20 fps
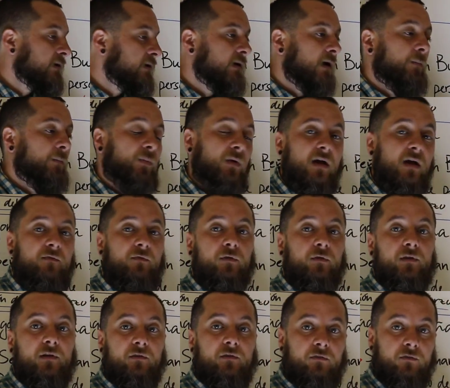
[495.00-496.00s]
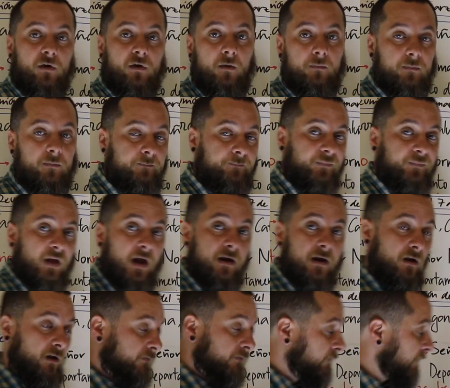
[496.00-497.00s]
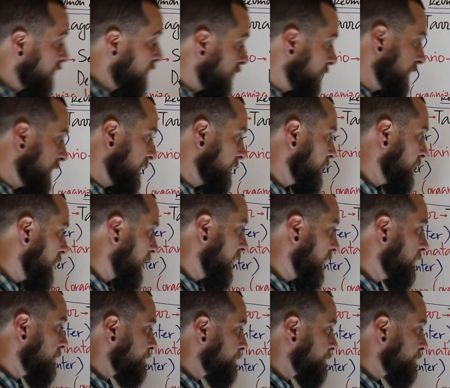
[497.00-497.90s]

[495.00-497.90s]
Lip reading: apply for this job. Kind of, it could be, okay?